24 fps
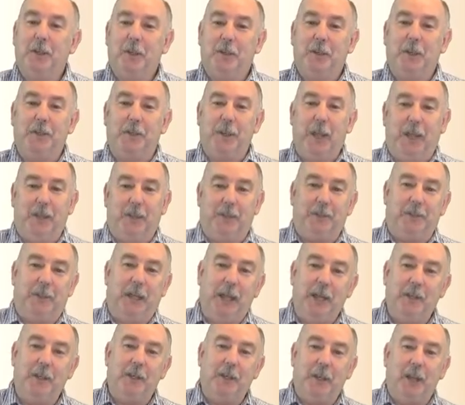that
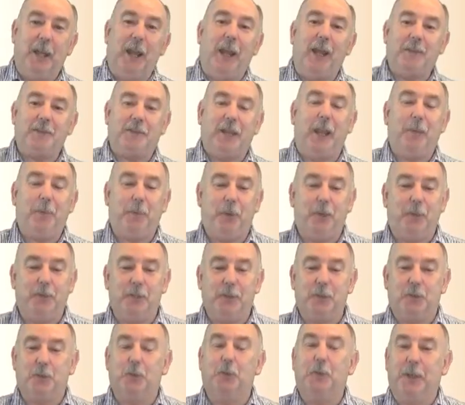tendon allows to happen at the
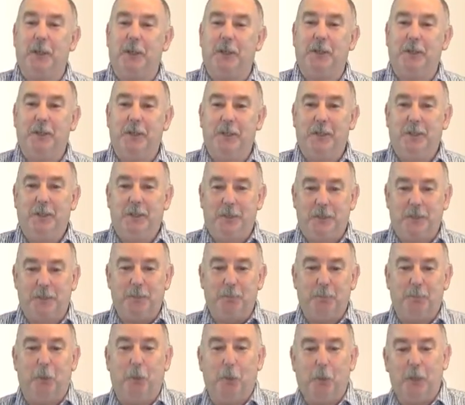joint that's
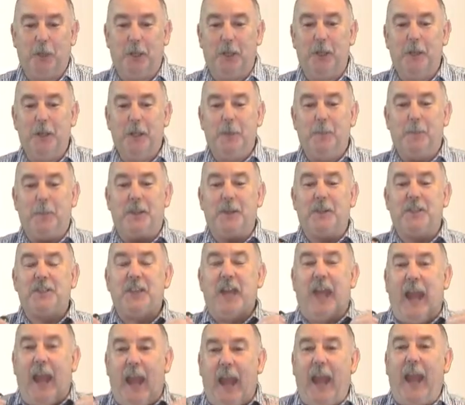important, but it's
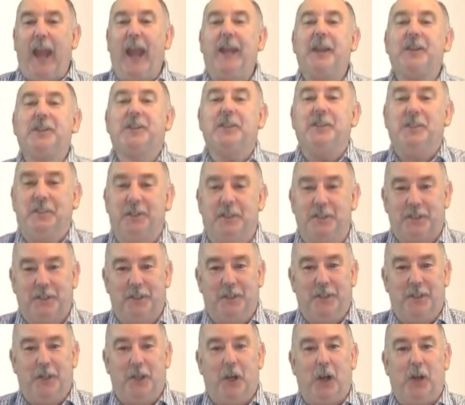the actions
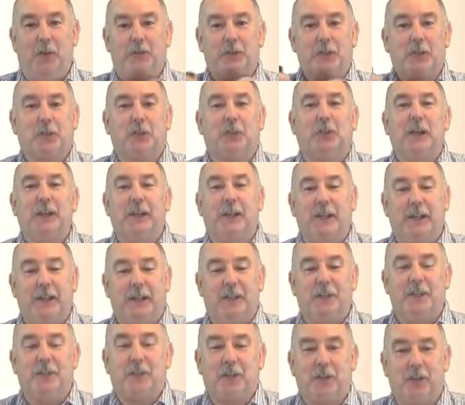of strengthening
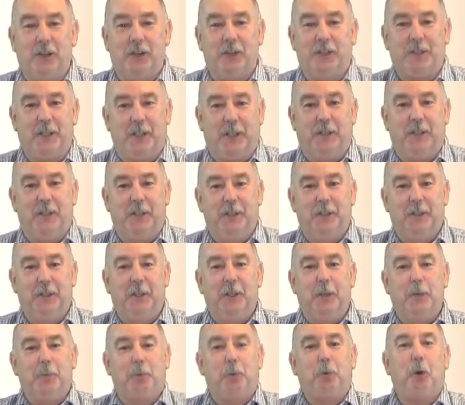and stretching
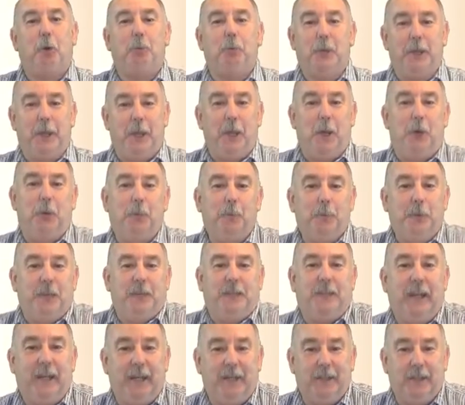probably help the
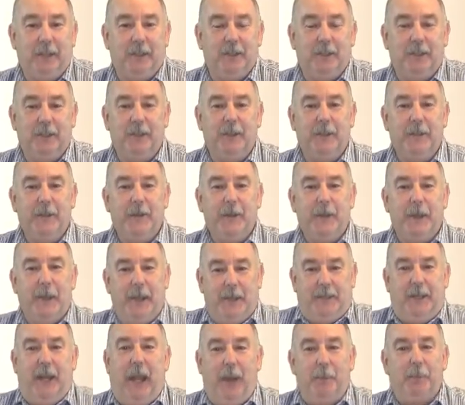tendon
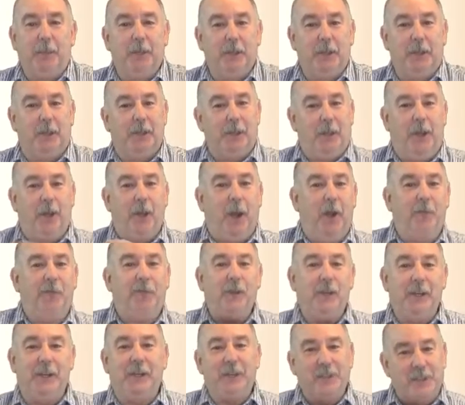adapt. And
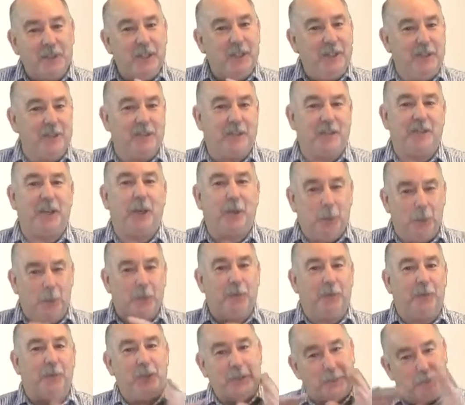hopefully you can see there's a subtle
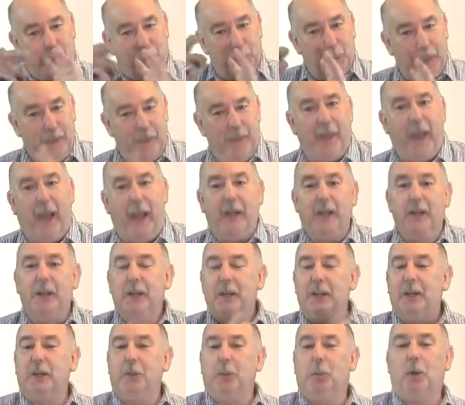difference between that
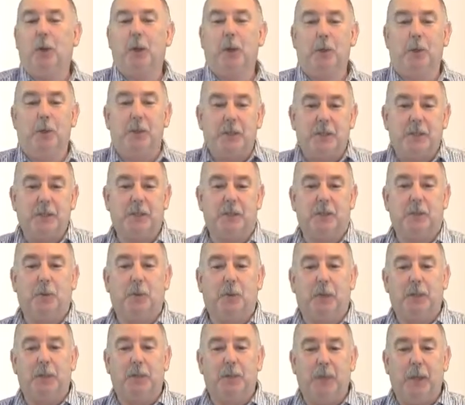and what I was just
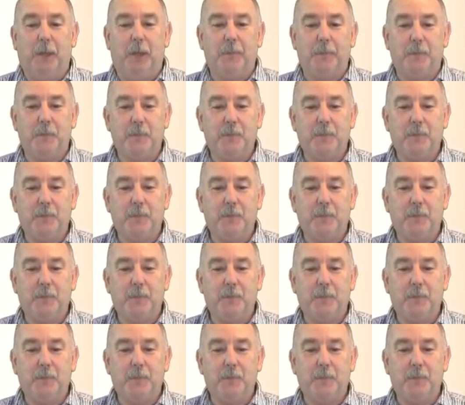talking about.